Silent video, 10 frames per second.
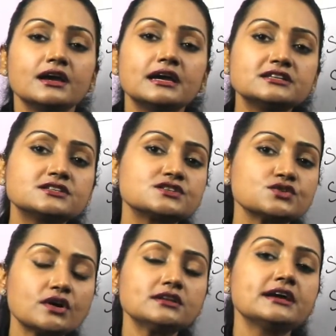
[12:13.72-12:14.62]
It's
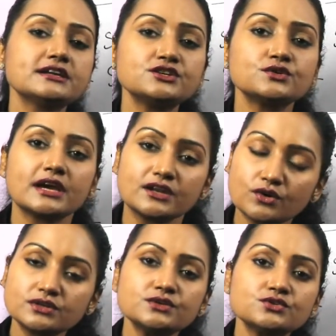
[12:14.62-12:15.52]
not that you
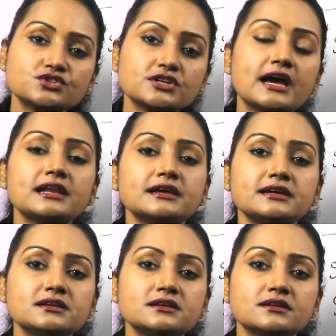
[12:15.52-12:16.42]
cannot use shall
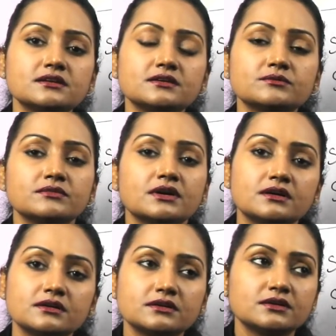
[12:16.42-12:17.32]
in
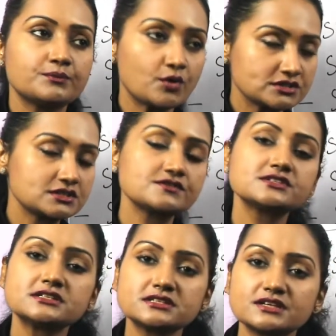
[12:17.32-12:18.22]
a positive
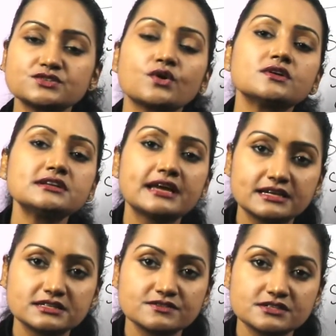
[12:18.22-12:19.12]
sentence or a
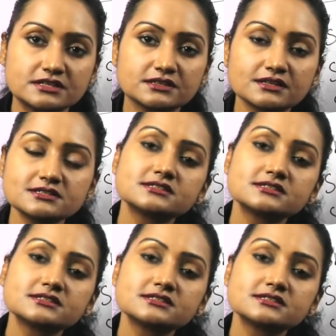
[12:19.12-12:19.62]
negative sentence.